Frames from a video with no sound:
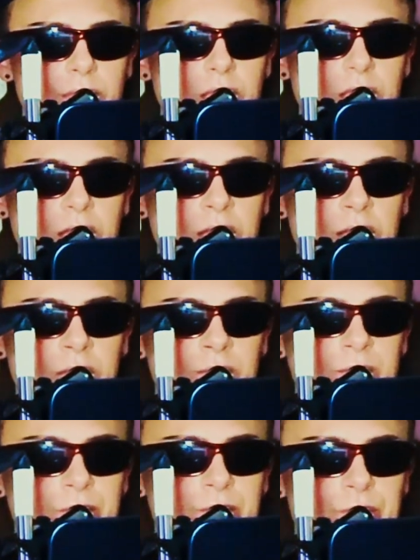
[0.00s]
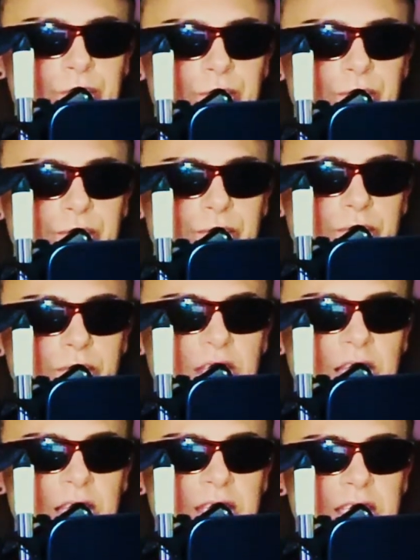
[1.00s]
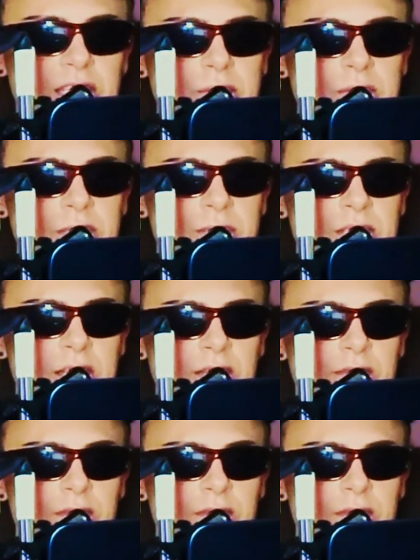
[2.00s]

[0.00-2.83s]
Yeah, that's some deep stuff.